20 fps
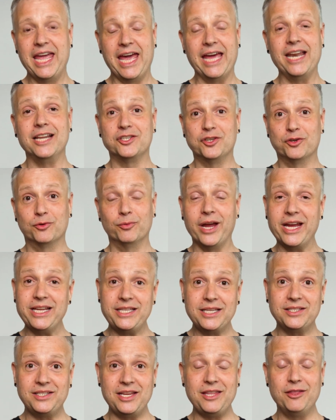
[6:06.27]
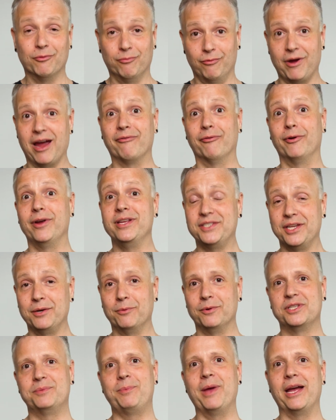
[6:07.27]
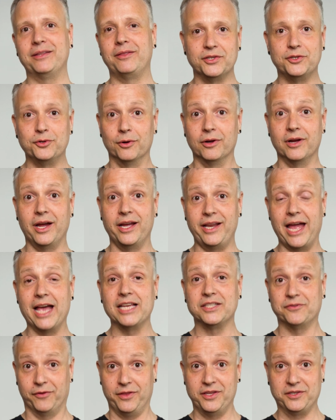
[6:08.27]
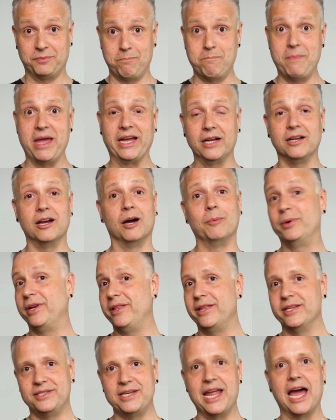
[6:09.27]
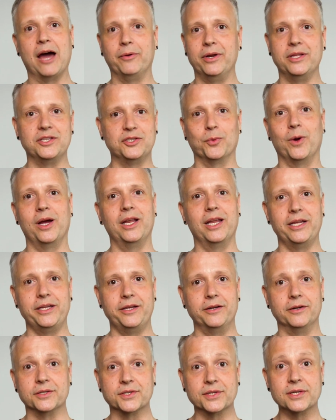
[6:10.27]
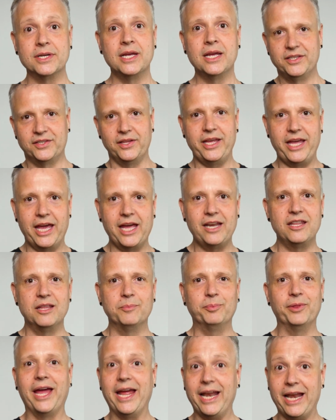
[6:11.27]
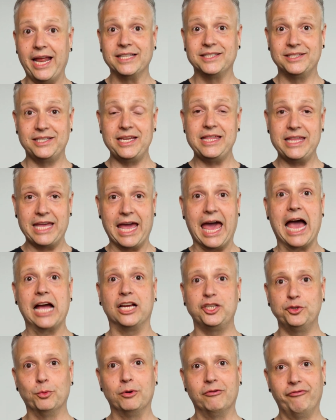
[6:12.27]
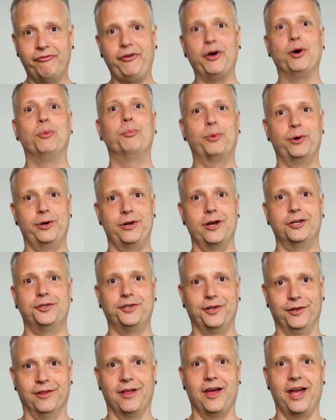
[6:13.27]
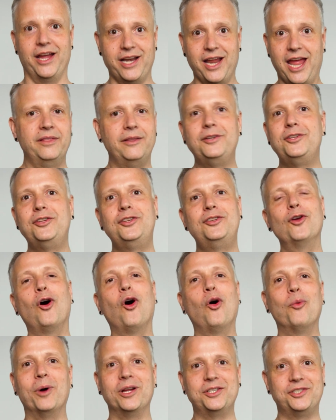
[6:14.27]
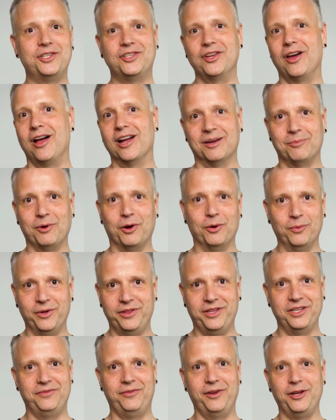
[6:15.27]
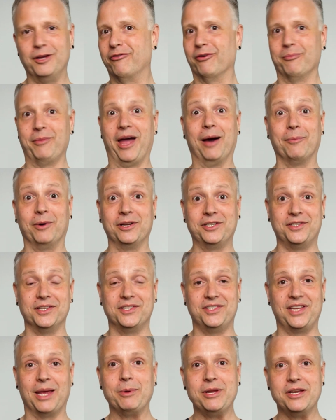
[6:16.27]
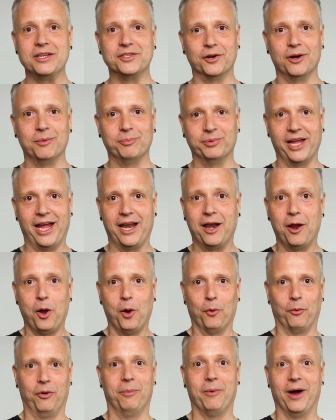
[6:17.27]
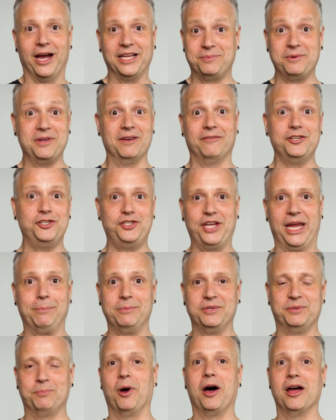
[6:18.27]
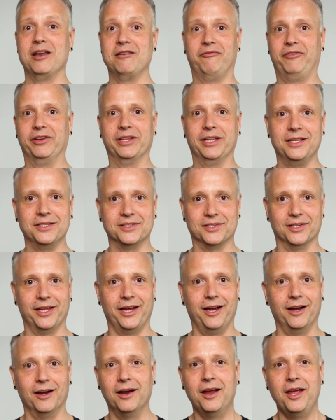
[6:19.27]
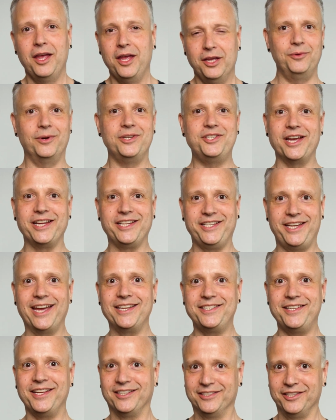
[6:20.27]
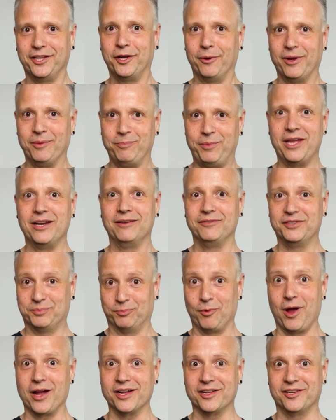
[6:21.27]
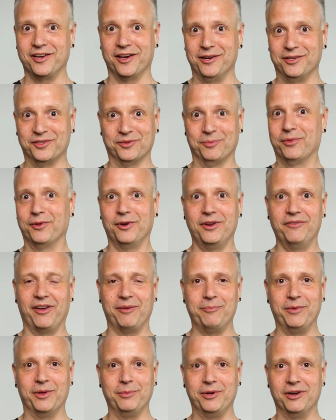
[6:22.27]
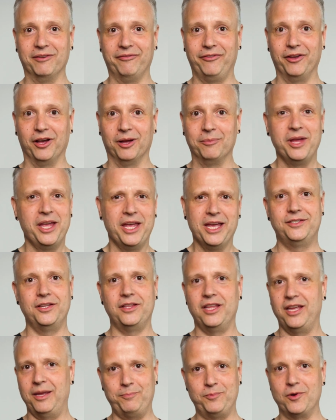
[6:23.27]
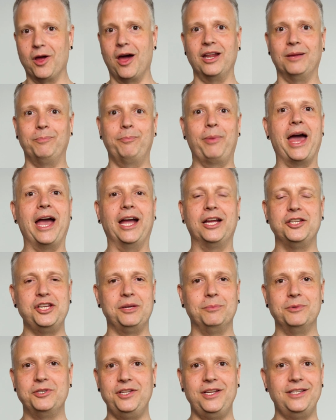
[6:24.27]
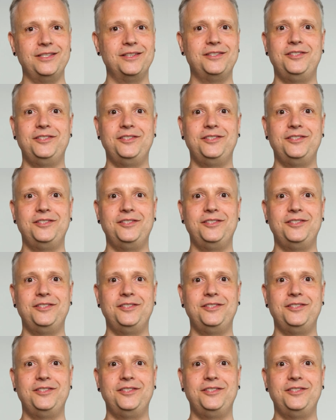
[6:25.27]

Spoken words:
And it's great to see the reverence and respect the tour guide has for this mega company that's now in its twilight years. So they head to the plant and see the actual film production line. There's so much to talk about with this video, from how much the semi-deserted plant reminds me of a James Bond villain's lair, to a gigantic glittering bin of sprocket cutouts from 35mm film, to the hypnotic packaging machines.